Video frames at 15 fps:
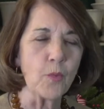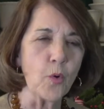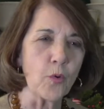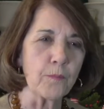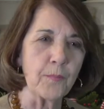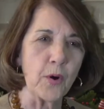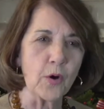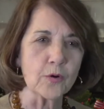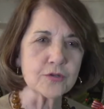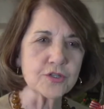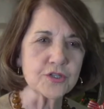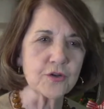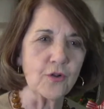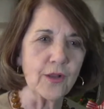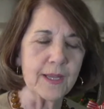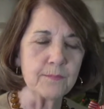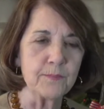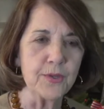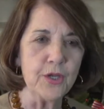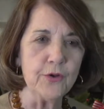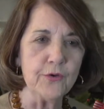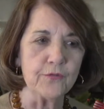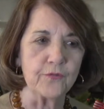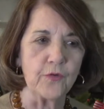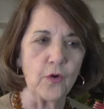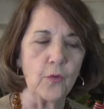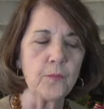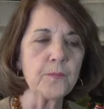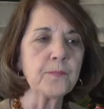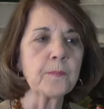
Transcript: more personal and beautiful.